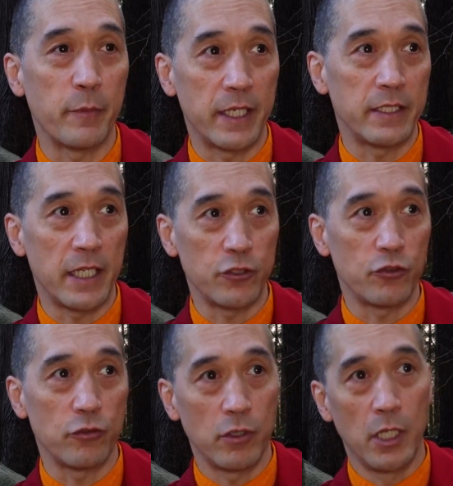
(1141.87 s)
of
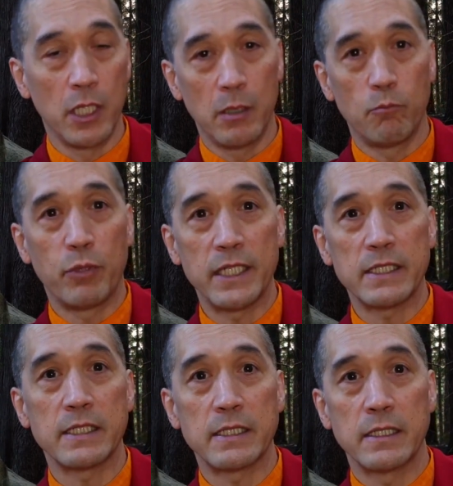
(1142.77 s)
meditation:
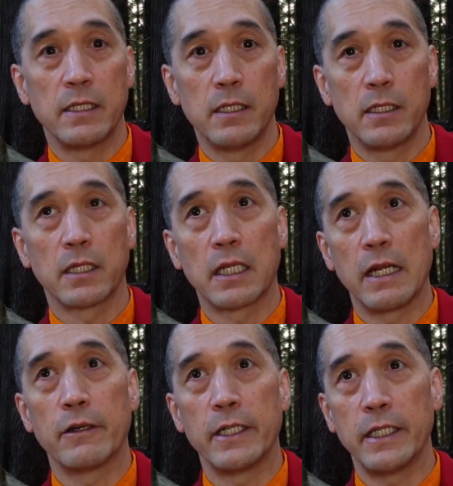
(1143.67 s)
bliss,
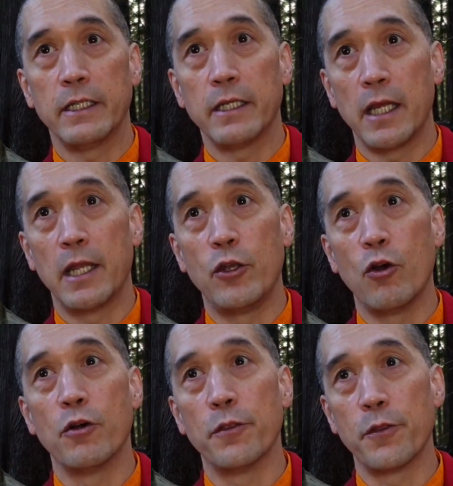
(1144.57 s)
clarity, and
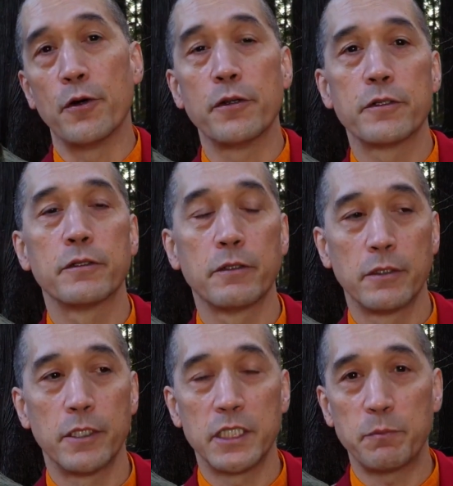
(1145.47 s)
non-thought.
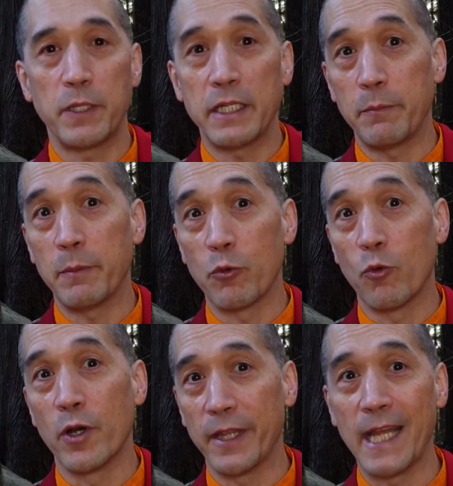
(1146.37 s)
There's plenty of people who
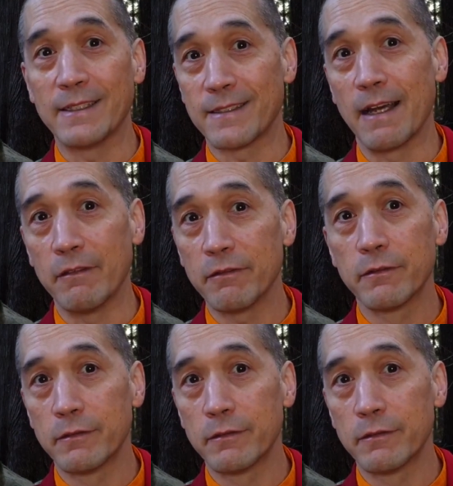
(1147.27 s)
want that stuff